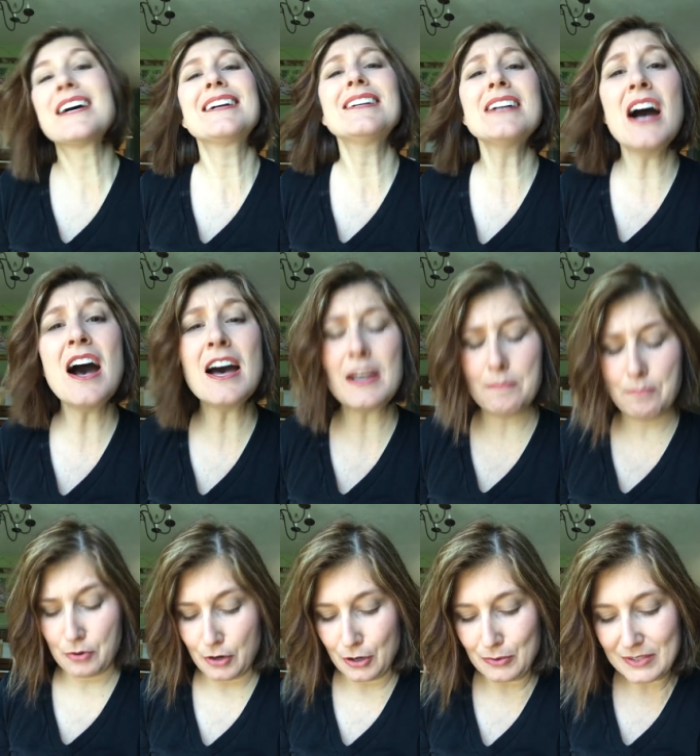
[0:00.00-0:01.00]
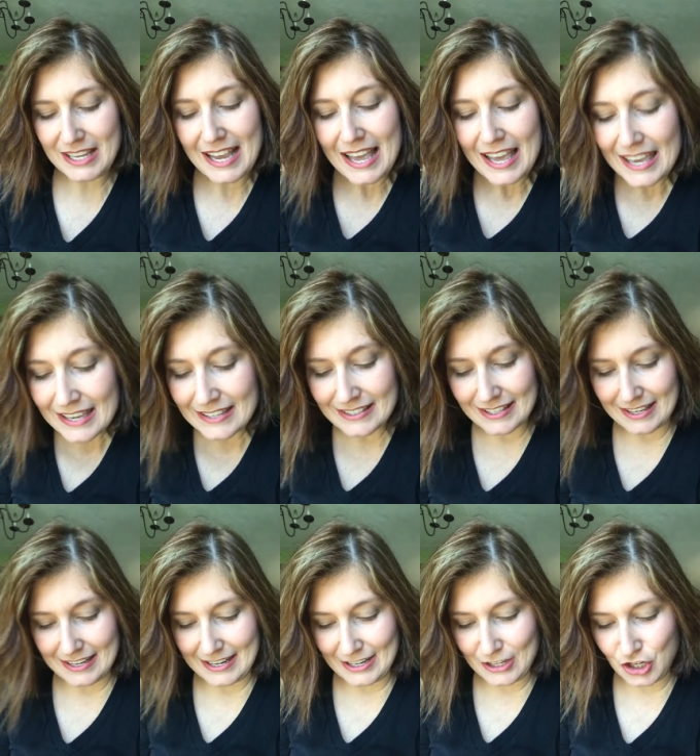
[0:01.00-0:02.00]
God prunes. He's the
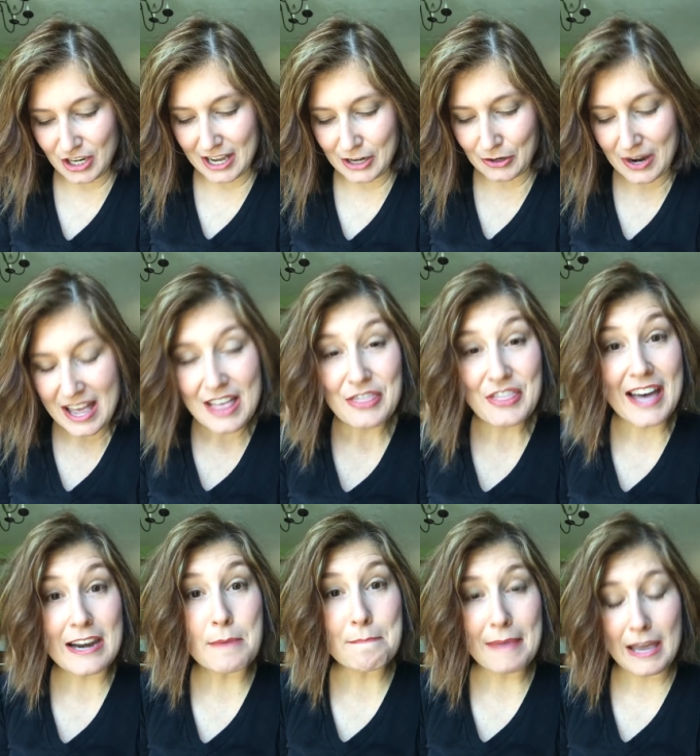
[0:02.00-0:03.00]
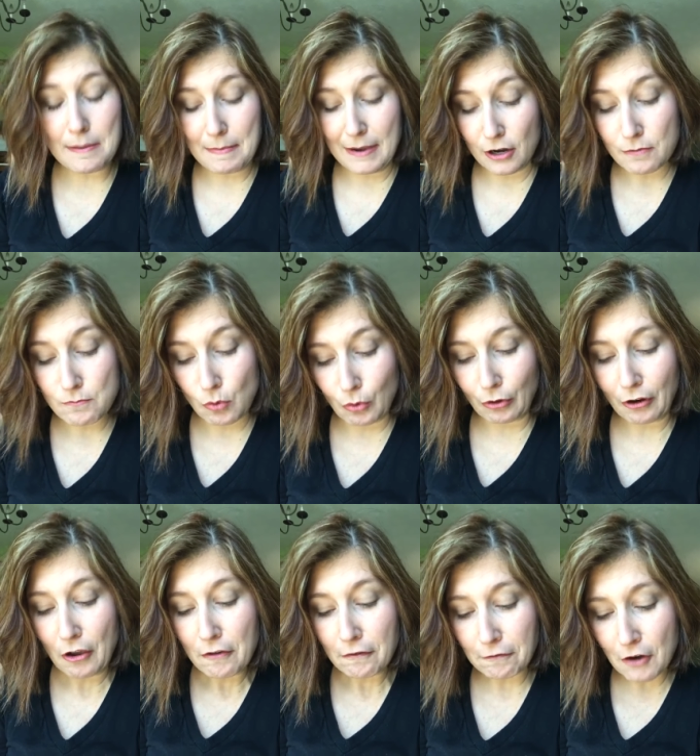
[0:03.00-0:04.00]
initiator that it may bear more
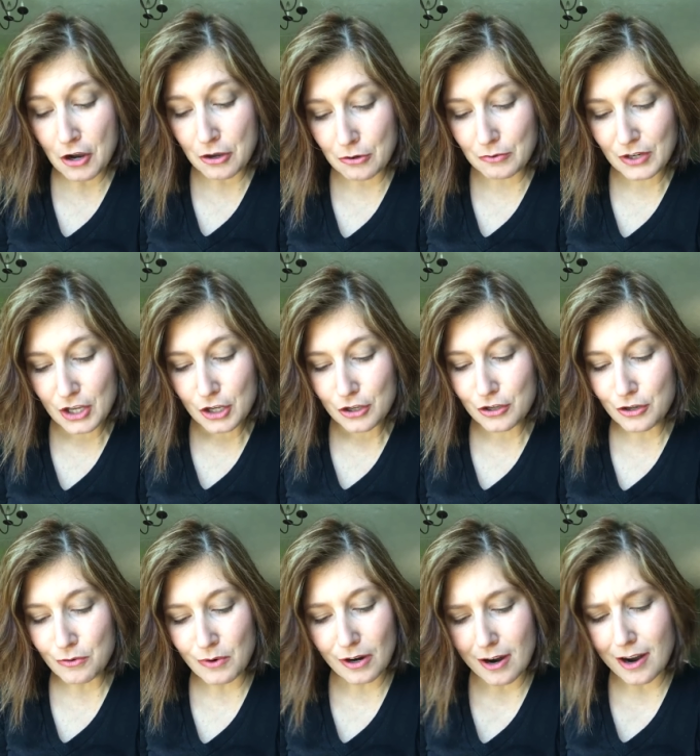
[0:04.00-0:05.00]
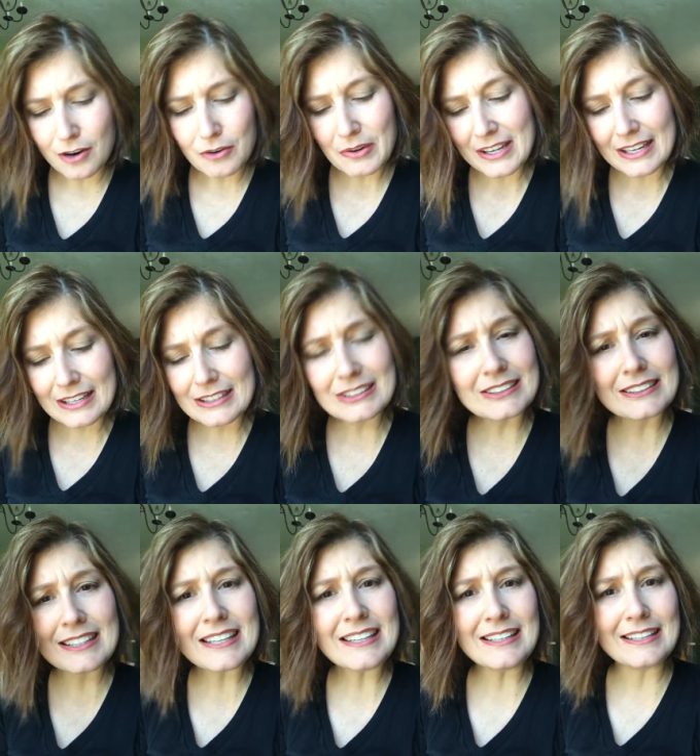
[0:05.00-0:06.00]
fruit. You are already
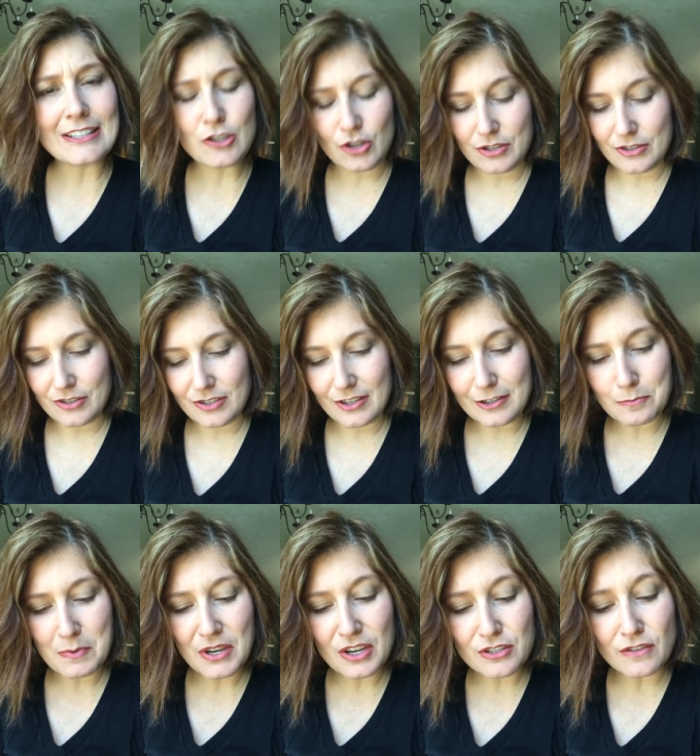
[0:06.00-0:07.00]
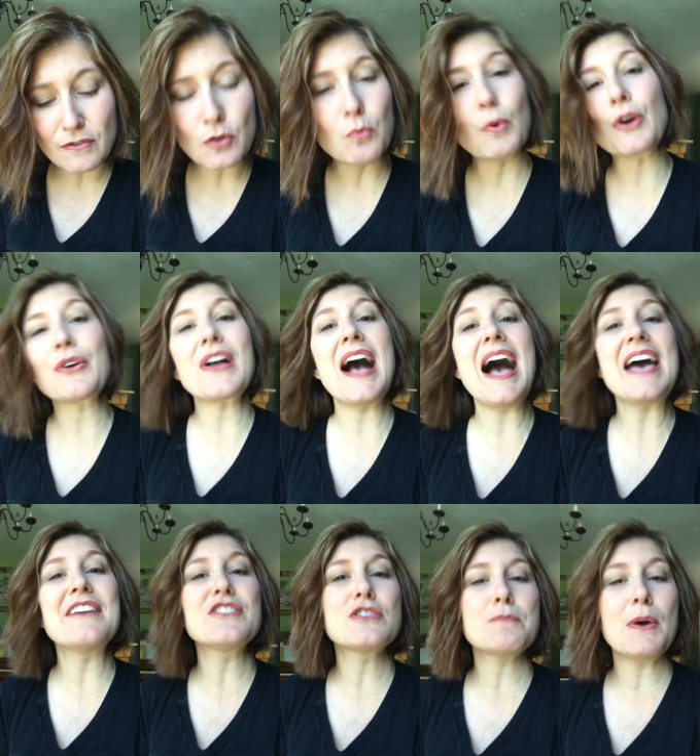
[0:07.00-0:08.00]
clean, Jesus says, because of the word I
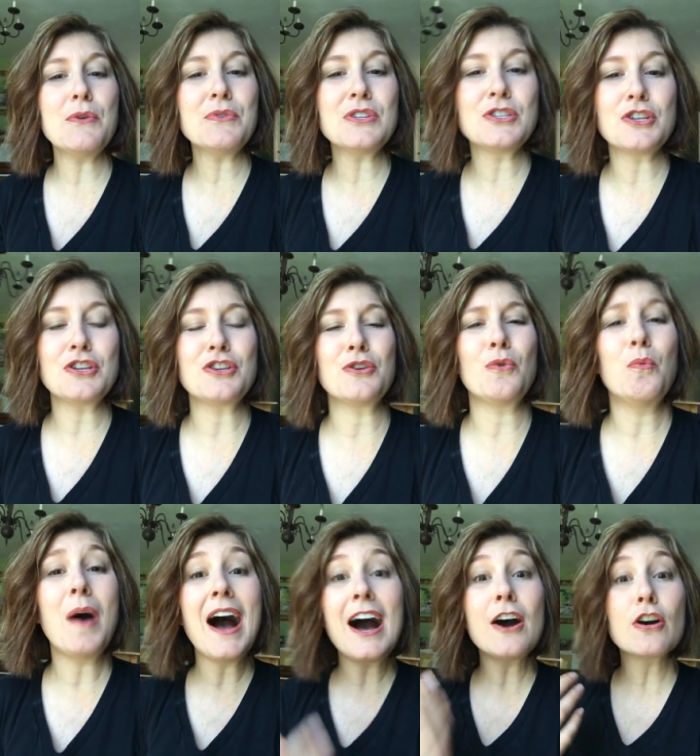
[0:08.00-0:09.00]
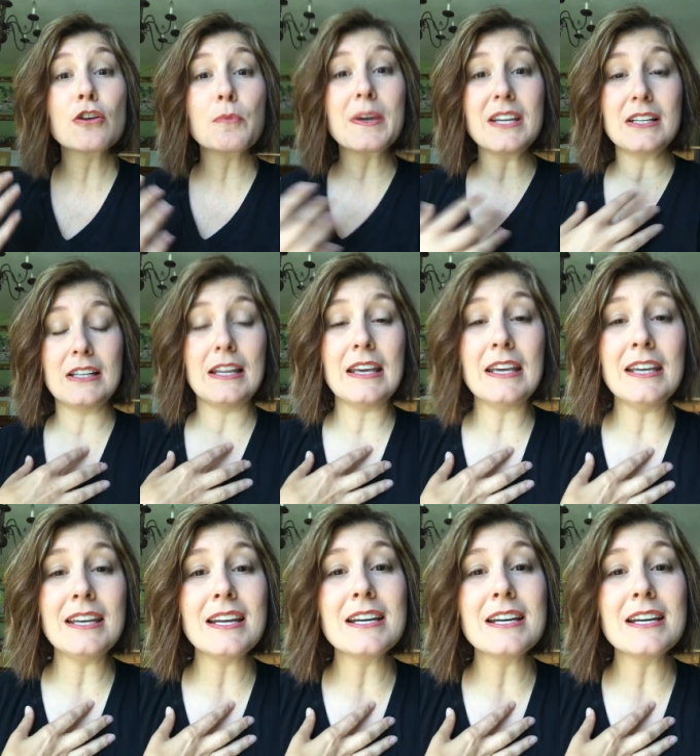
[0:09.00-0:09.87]
have spoken to you. Why are we clean?